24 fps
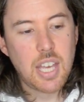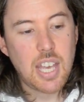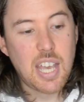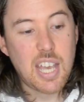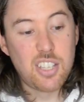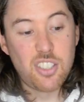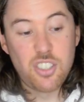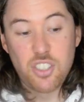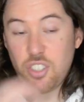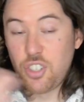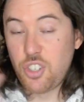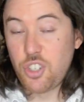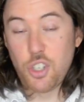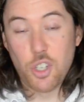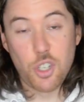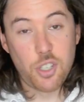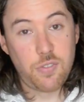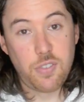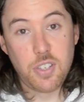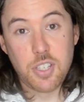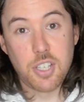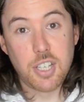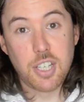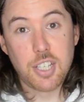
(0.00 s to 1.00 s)
it's
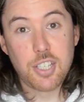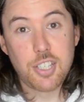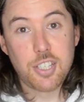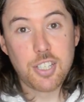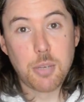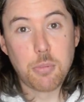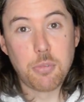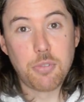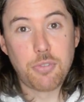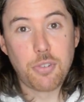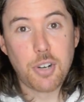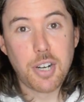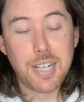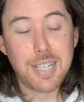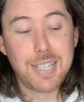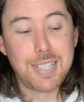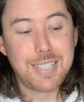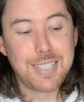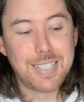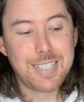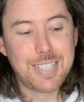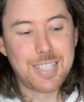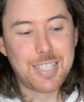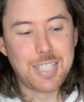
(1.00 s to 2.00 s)
just physics, I'm
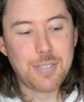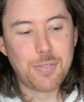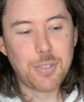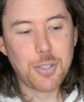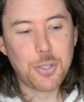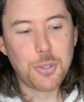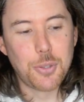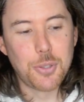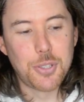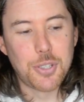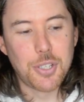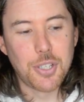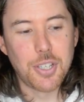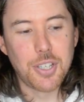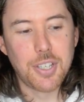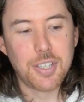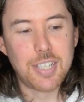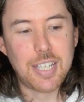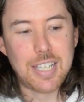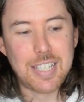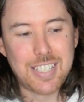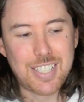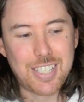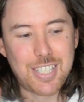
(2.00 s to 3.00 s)
afraid. It's difficult
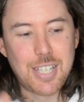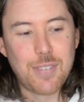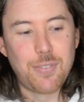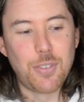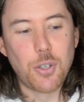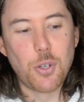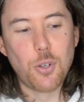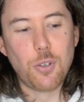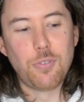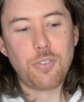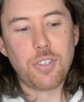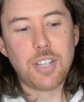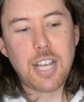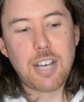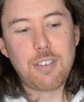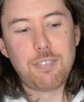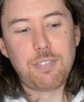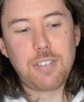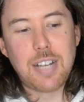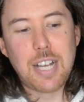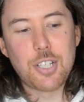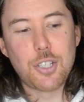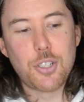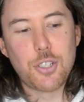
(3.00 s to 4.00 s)
for that
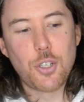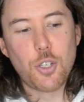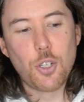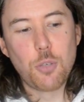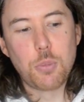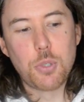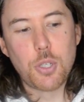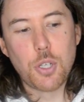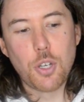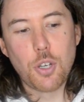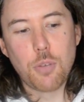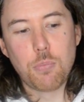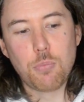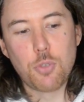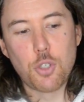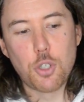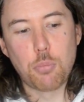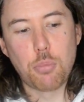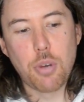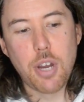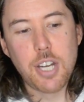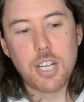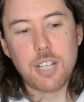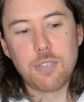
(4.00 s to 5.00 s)
flash tube to
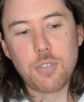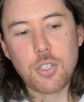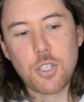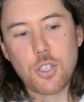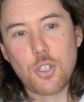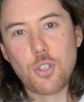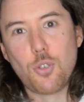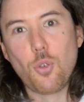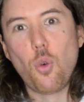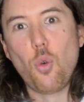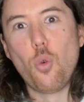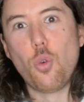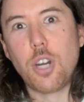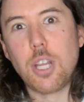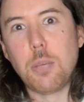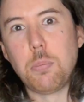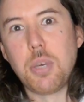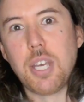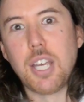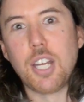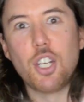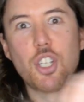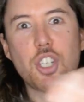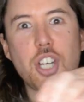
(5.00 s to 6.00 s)
spread if it's already
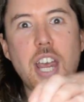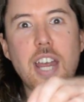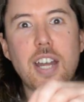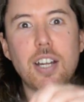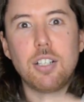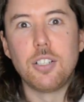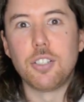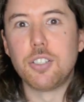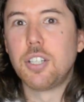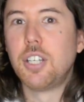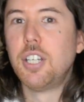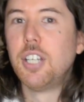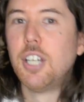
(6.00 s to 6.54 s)
being channeled